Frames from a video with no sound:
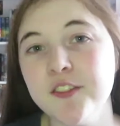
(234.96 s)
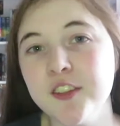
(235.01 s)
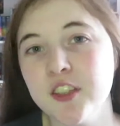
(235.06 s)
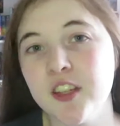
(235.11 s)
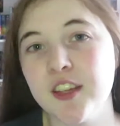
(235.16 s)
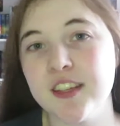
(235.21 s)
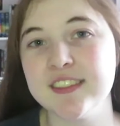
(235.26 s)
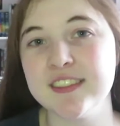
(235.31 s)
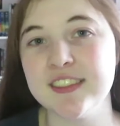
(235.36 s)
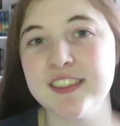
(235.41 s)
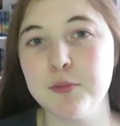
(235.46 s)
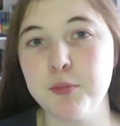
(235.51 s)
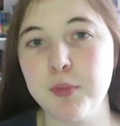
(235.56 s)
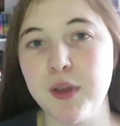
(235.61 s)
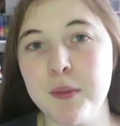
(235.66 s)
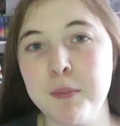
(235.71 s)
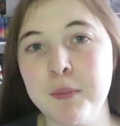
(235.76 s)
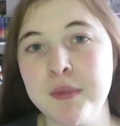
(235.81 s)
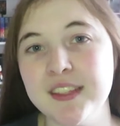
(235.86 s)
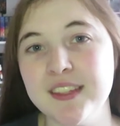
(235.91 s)
of the Lost is
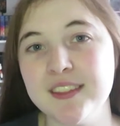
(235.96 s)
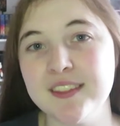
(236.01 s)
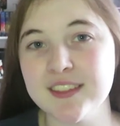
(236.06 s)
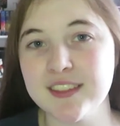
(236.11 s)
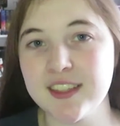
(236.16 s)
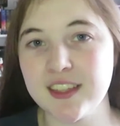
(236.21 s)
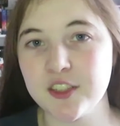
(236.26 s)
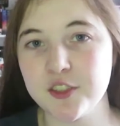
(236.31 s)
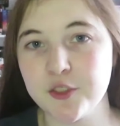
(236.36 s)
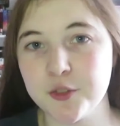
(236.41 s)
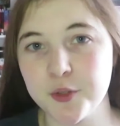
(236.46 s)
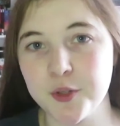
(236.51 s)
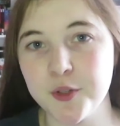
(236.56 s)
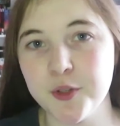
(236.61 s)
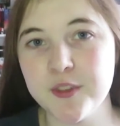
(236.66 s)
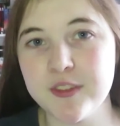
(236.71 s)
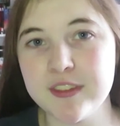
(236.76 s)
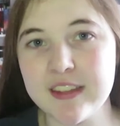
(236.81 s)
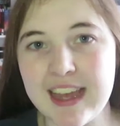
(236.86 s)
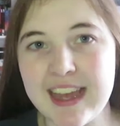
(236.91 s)
by Melissa Dela
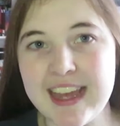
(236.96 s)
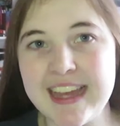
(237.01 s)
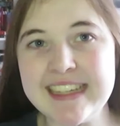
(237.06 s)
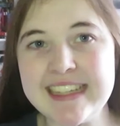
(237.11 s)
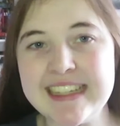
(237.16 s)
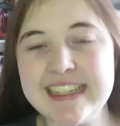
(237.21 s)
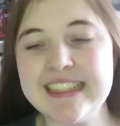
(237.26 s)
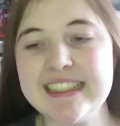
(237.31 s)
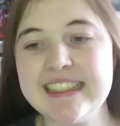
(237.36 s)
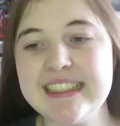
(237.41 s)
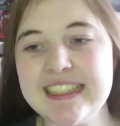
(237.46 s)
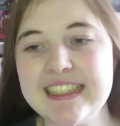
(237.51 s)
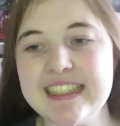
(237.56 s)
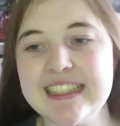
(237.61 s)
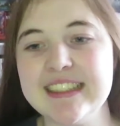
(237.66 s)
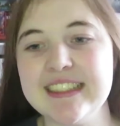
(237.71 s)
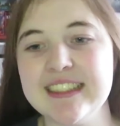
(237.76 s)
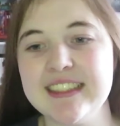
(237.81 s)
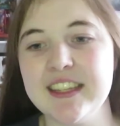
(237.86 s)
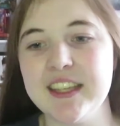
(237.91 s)
Cruz, and it
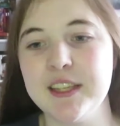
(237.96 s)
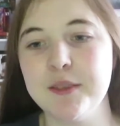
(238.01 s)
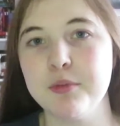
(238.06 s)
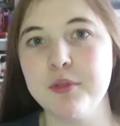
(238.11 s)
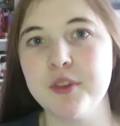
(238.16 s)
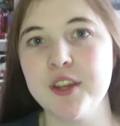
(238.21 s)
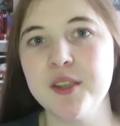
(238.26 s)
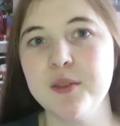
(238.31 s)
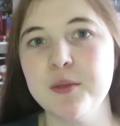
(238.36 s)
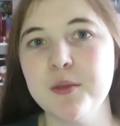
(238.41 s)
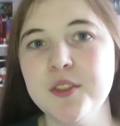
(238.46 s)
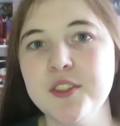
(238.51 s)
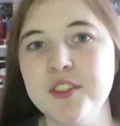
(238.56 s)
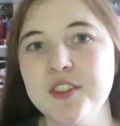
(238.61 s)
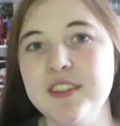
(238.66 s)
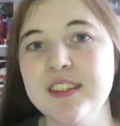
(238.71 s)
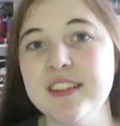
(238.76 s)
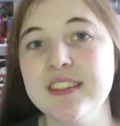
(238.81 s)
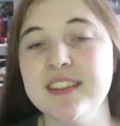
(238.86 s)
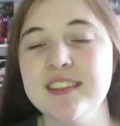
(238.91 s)
is the prequel
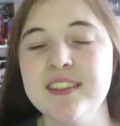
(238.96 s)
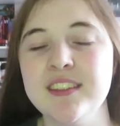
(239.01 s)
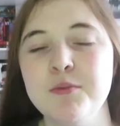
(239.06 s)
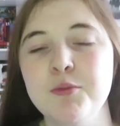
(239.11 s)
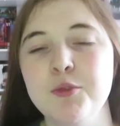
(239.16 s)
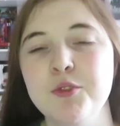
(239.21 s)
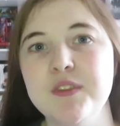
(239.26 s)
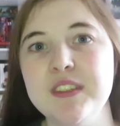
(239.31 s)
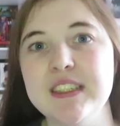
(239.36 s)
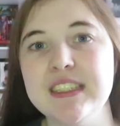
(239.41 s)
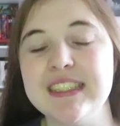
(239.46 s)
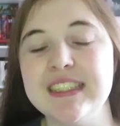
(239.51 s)
to the Disney movie